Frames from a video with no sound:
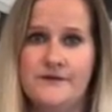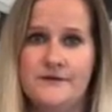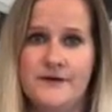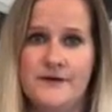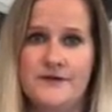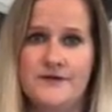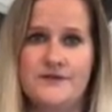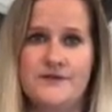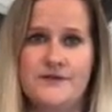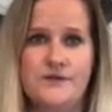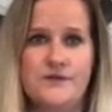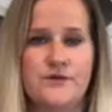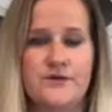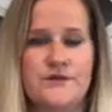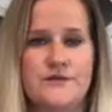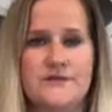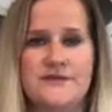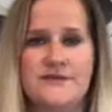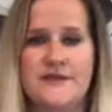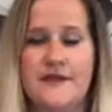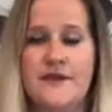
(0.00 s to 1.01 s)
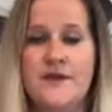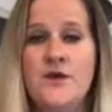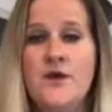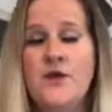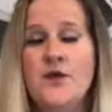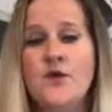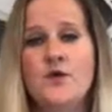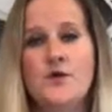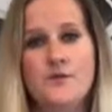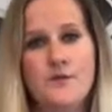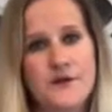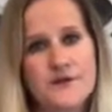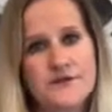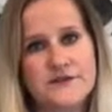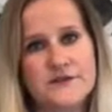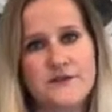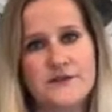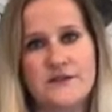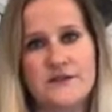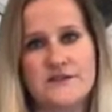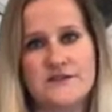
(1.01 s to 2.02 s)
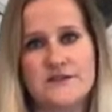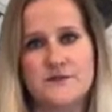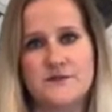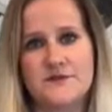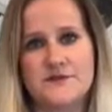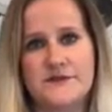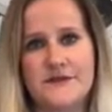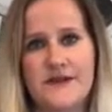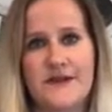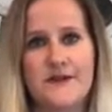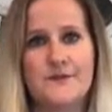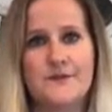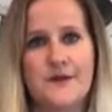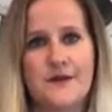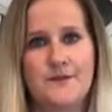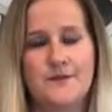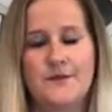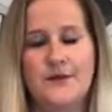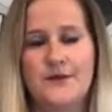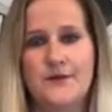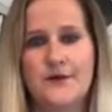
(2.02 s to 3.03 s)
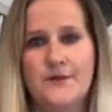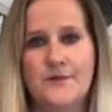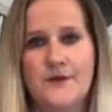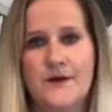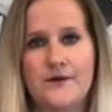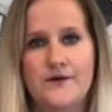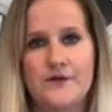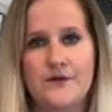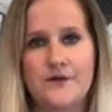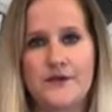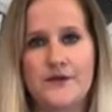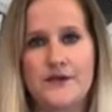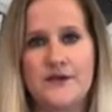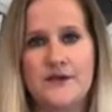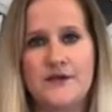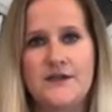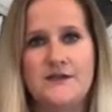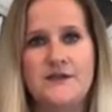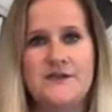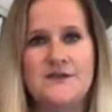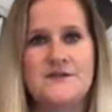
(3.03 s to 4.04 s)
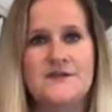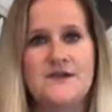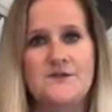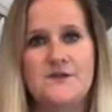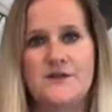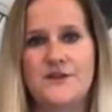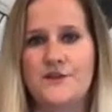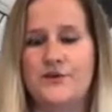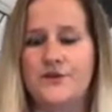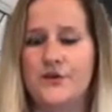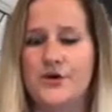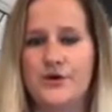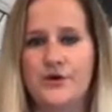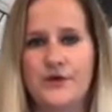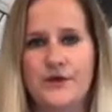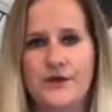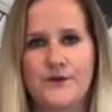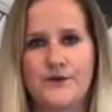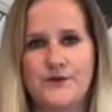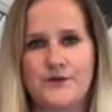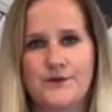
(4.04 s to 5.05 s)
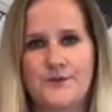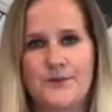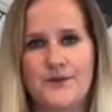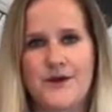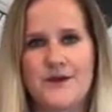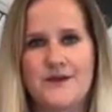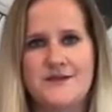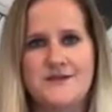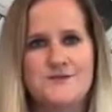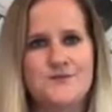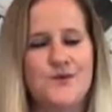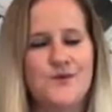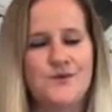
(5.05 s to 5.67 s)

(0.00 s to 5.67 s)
right? So we'll just say, well, most of the customers that I've been able to help out with Cricket, they tell me that they're okay with their price,